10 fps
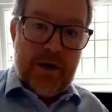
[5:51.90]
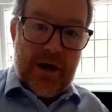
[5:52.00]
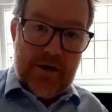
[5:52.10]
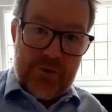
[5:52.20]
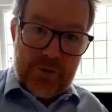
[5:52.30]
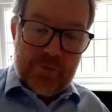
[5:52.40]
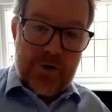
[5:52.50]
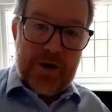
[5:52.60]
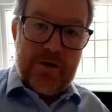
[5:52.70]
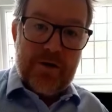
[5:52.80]
Have a good
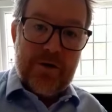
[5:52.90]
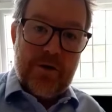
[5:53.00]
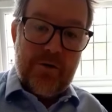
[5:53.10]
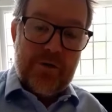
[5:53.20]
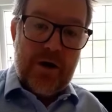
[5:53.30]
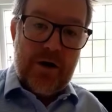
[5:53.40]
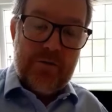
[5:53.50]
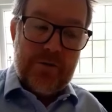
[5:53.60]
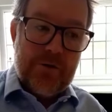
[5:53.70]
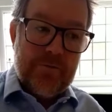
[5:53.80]
break over the
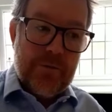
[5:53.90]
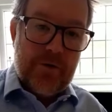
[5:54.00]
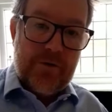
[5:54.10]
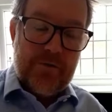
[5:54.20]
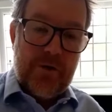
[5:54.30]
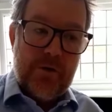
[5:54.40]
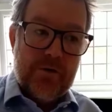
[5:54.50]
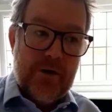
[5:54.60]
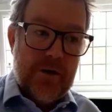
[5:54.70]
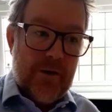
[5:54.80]
half term, or over the
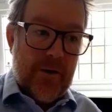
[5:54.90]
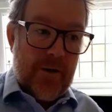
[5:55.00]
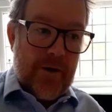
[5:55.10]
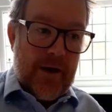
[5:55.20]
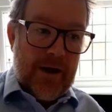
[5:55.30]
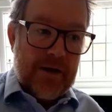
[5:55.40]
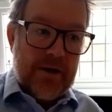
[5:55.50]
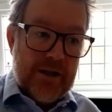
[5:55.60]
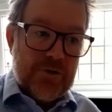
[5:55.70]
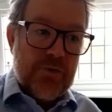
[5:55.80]
holiday,
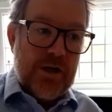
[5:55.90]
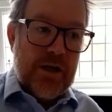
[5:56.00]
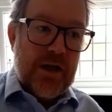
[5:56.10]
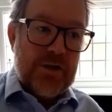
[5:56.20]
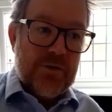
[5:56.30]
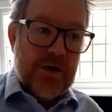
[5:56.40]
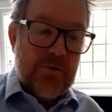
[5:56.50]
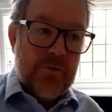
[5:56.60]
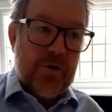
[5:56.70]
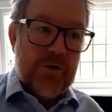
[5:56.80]
and let's re-engage with that
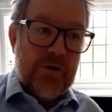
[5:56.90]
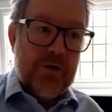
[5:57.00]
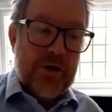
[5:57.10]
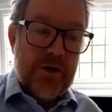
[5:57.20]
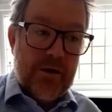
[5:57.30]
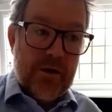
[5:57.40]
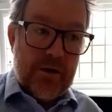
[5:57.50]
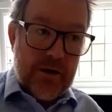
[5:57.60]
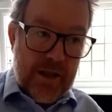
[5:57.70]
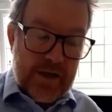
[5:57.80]
remote learning
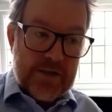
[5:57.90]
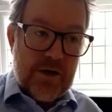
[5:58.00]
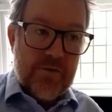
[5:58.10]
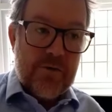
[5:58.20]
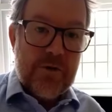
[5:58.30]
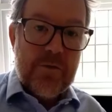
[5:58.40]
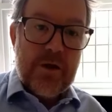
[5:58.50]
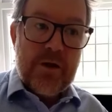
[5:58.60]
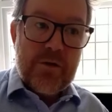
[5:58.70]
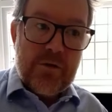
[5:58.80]
next half term
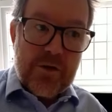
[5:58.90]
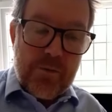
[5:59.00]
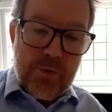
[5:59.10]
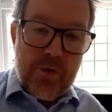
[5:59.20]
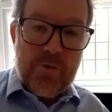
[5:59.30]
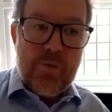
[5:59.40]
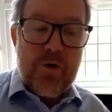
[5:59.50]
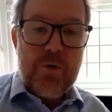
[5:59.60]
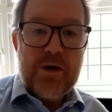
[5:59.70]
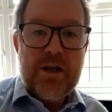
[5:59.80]
to the point
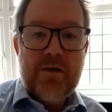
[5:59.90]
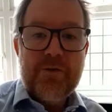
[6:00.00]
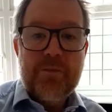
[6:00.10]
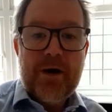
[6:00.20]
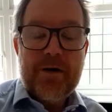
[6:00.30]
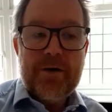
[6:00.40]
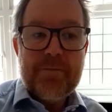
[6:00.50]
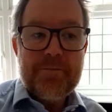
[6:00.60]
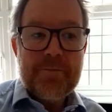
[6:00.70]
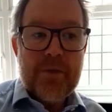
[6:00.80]
where we can have you back.
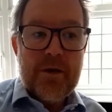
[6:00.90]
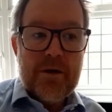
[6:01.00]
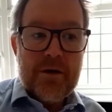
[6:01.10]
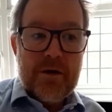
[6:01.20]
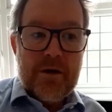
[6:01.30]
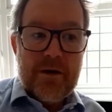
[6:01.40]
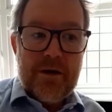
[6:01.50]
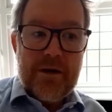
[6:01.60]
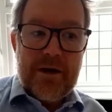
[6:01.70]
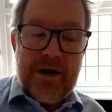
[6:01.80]

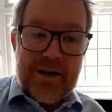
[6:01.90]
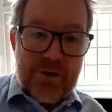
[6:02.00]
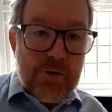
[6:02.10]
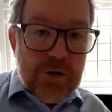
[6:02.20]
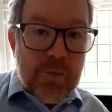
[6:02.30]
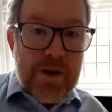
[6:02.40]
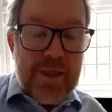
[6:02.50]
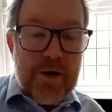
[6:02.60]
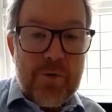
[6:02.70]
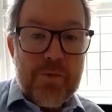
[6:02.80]
I don't know when
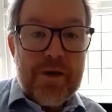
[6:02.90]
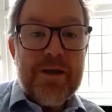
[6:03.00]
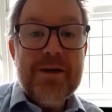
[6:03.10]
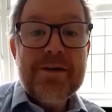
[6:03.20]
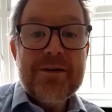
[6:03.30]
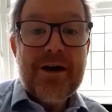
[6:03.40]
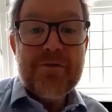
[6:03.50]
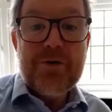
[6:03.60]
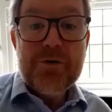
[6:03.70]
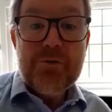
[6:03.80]
will be.
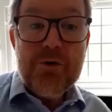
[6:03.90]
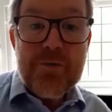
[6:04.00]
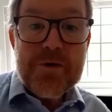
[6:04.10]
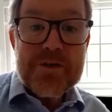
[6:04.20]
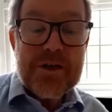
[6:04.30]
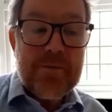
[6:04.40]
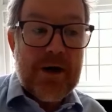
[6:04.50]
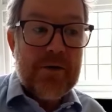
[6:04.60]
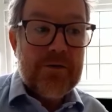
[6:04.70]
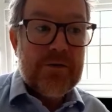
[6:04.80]
I've heard rumours
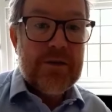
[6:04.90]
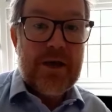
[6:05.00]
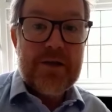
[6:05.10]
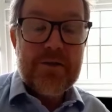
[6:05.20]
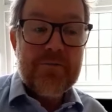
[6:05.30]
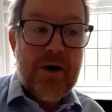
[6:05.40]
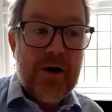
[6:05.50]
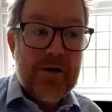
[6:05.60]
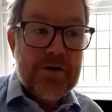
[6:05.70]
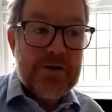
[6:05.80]
about the 8th of
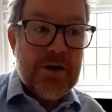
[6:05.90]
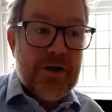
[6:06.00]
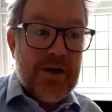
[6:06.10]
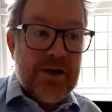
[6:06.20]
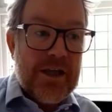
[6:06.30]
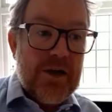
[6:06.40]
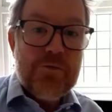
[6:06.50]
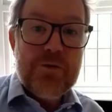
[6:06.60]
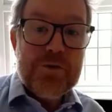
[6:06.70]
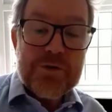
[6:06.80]
March. You hear
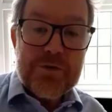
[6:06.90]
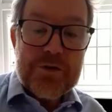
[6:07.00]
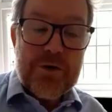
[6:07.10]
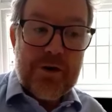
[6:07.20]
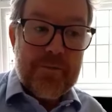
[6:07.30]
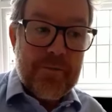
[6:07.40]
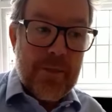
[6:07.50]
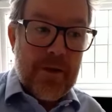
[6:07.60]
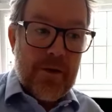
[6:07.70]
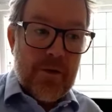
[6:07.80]
rumours all the time.
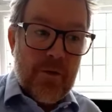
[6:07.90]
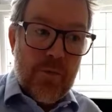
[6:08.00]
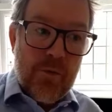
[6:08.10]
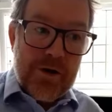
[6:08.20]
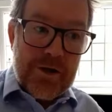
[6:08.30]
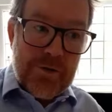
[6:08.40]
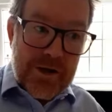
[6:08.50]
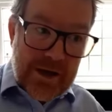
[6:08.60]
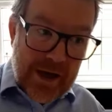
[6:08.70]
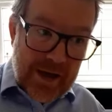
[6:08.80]
What you
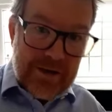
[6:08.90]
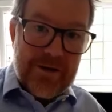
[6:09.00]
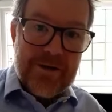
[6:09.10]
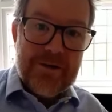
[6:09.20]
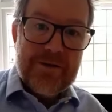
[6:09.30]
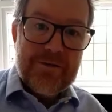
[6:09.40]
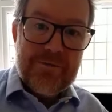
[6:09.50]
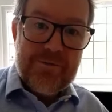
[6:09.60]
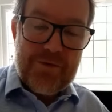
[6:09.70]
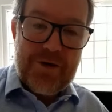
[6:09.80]
can
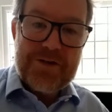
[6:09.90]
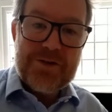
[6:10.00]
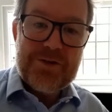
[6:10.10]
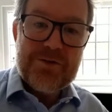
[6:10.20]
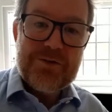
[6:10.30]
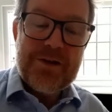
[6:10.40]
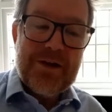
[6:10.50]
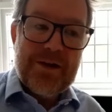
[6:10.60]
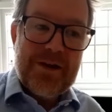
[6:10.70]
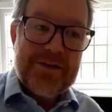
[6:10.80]
be rest assured
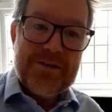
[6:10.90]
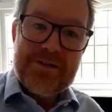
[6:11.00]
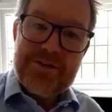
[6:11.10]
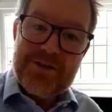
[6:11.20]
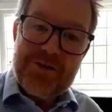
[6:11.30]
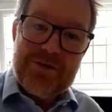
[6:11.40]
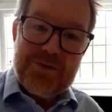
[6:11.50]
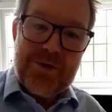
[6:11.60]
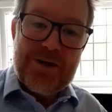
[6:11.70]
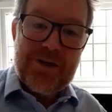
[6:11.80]
is that as soon
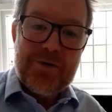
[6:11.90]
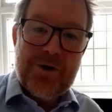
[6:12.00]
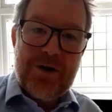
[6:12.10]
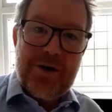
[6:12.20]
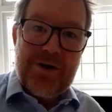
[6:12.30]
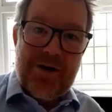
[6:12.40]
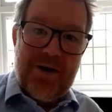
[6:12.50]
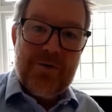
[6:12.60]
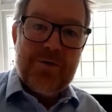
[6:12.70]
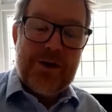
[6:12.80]
as we know,
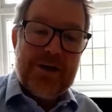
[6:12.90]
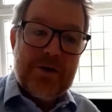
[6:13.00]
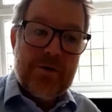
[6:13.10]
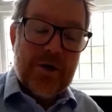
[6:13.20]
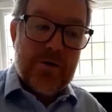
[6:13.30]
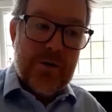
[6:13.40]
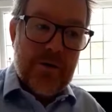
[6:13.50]
I will let you know.